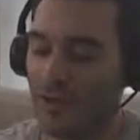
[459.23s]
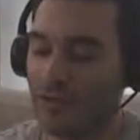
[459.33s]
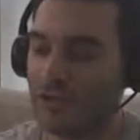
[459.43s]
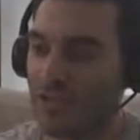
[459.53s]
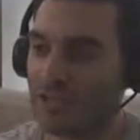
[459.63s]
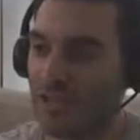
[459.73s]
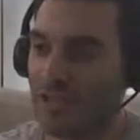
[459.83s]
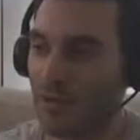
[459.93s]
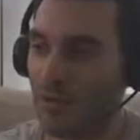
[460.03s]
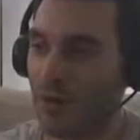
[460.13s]
judge that
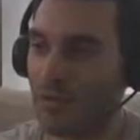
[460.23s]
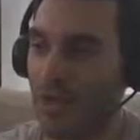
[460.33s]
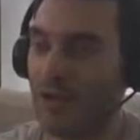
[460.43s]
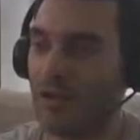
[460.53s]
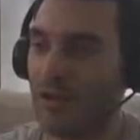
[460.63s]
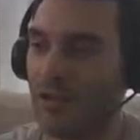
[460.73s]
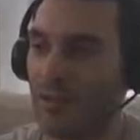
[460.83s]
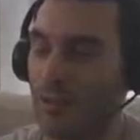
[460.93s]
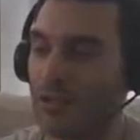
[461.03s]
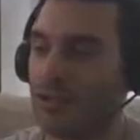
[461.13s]
they want, and
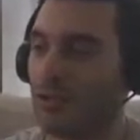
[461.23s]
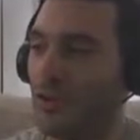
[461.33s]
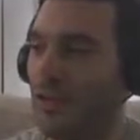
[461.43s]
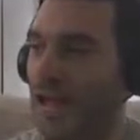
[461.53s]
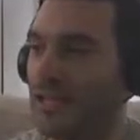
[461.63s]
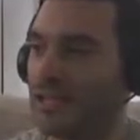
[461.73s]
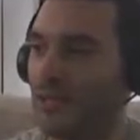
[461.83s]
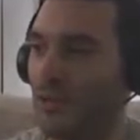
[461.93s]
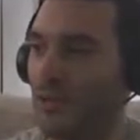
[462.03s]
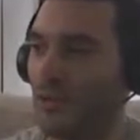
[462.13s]
which is going to last
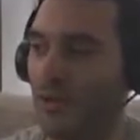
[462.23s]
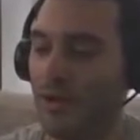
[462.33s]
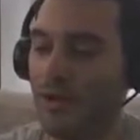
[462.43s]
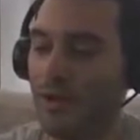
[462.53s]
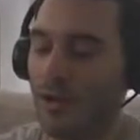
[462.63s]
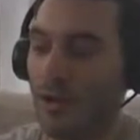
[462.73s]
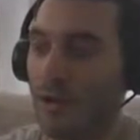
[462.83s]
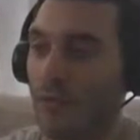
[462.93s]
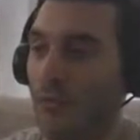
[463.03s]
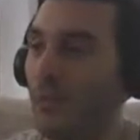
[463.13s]
for
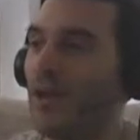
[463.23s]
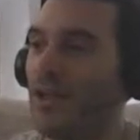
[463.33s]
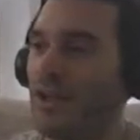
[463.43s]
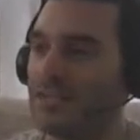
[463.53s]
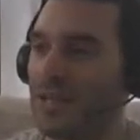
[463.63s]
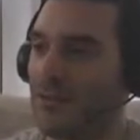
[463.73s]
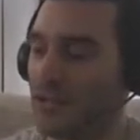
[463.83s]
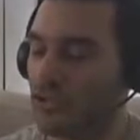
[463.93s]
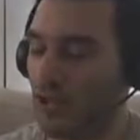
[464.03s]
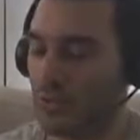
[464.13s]
many years
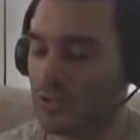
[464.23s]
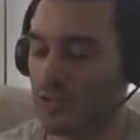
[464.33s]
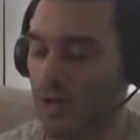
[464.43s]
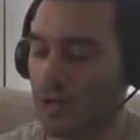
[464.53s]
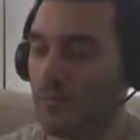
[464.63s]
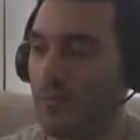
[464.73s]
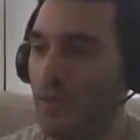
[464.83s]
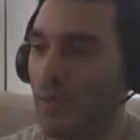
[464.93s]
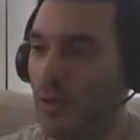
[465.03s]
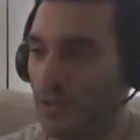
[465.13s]
after Trump is gone.
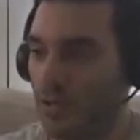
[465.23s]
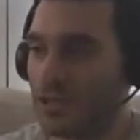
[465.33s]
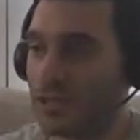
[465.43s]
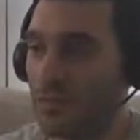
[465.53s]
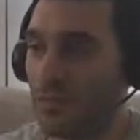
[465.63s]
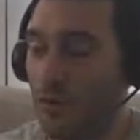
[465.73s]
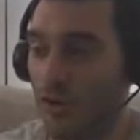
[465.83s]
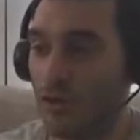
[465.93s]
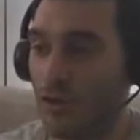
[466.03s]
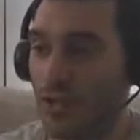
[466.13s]
But religious people are
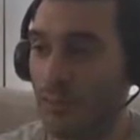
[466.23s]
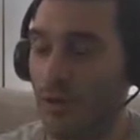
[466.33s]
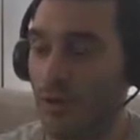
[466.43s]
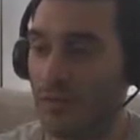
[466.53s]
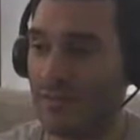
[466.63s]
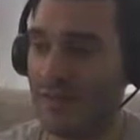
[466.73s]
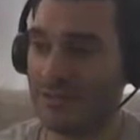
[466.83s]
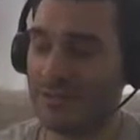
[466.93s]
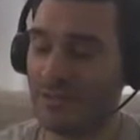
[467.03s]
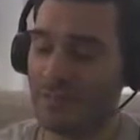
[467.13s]
good at
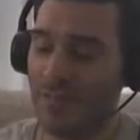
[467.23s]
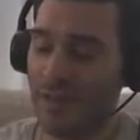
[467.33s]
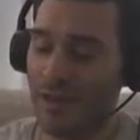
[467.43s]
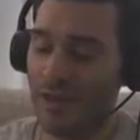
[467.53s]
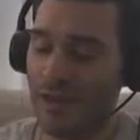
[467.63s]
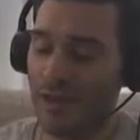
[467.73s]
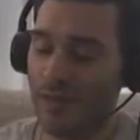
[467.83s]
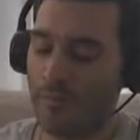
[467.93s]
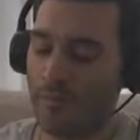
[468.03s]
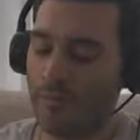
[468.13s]
politics, even
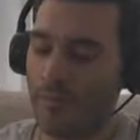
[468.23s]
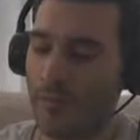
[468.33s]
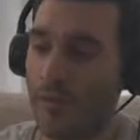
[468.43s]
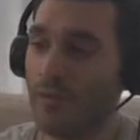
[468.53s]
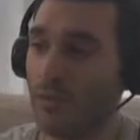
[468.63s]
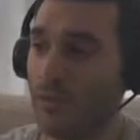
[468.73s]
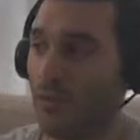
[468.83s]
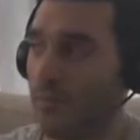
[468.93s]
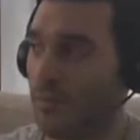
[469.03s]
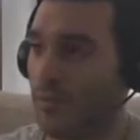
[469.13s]
though
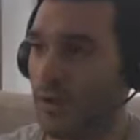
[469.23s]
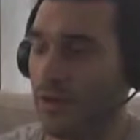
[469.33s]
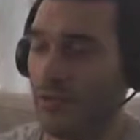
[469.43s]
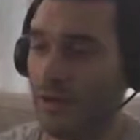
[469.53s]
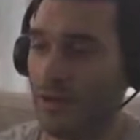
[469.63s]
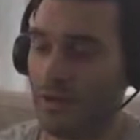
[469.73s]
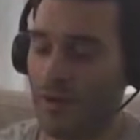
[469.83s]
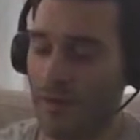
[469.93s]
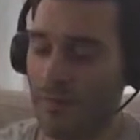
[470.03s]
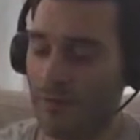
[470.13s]
they're really
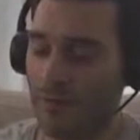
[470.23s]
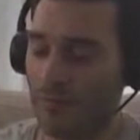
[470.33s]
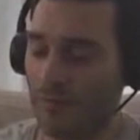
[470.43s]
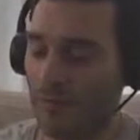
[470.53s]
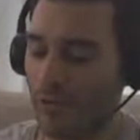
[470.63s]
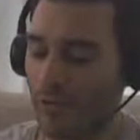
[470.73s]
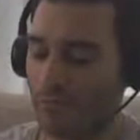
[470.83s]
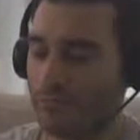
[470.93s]
crap at, you know,